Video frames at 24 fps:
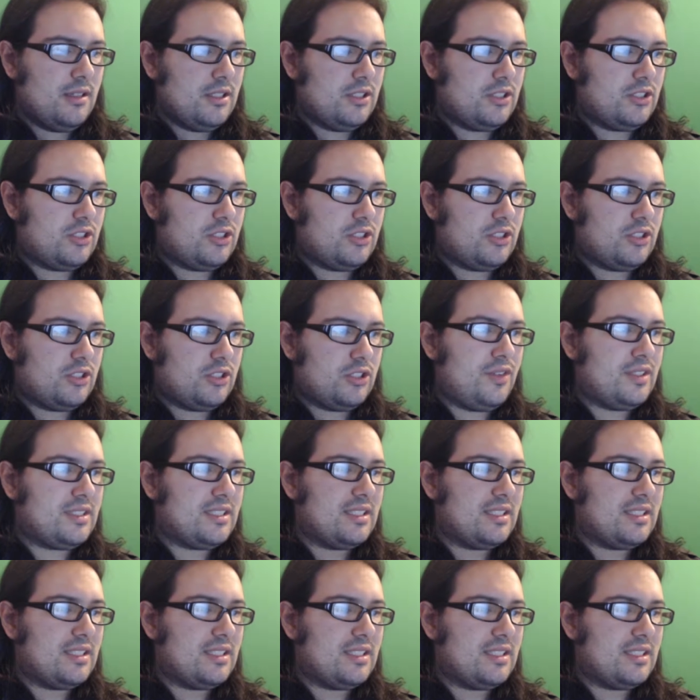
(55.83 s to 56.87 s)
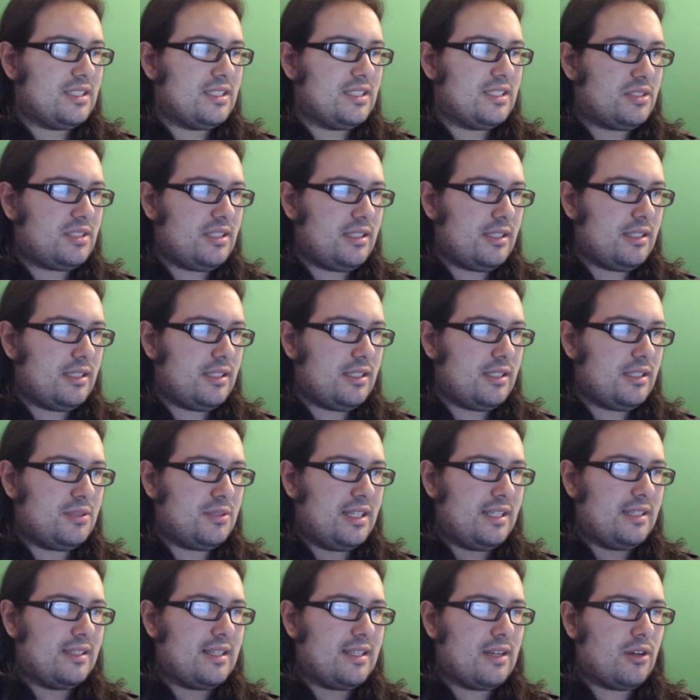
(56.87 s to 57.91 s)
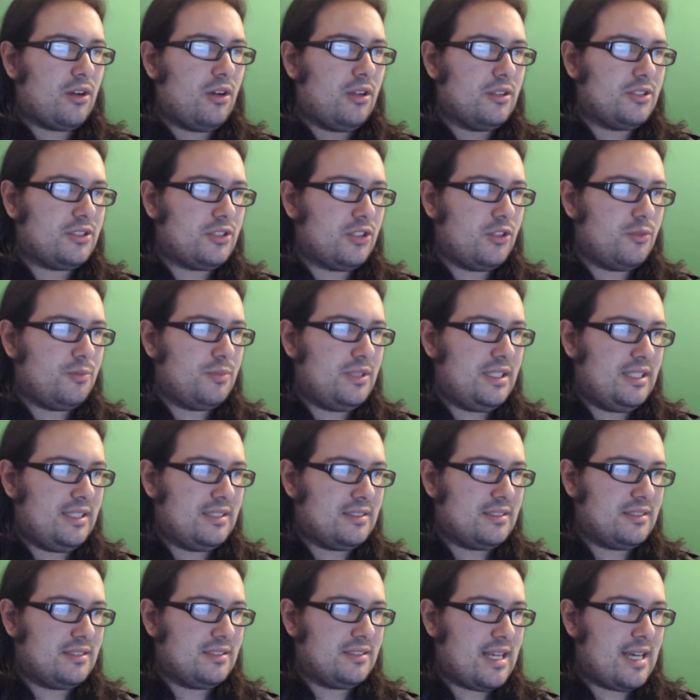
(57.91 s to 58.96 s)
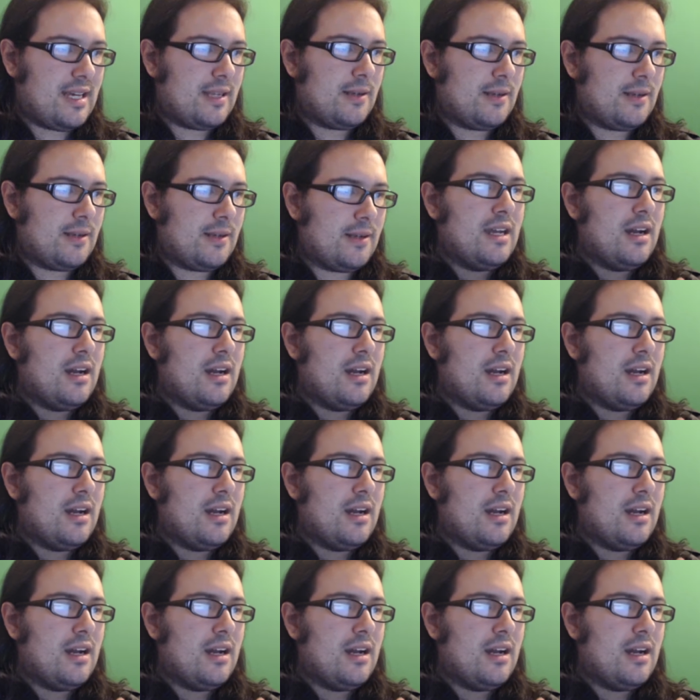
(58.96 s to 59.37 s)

So if it's a DLC update, that also means that